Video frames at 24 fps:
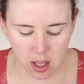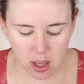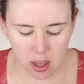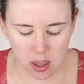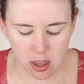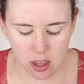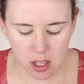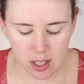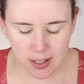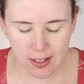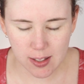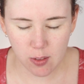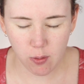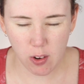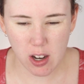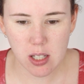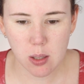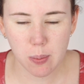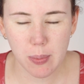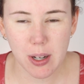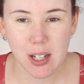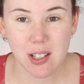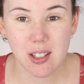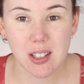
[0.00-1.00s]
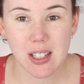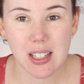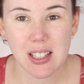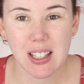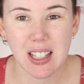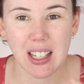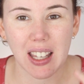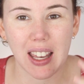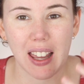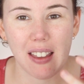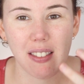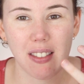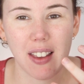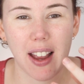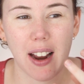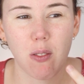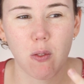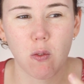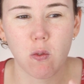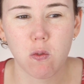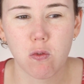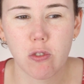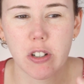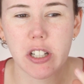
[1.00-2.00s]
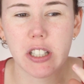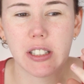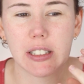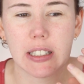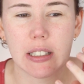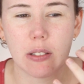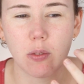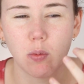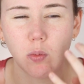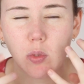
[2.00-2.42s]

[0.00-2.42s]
this face mask doesn't get that really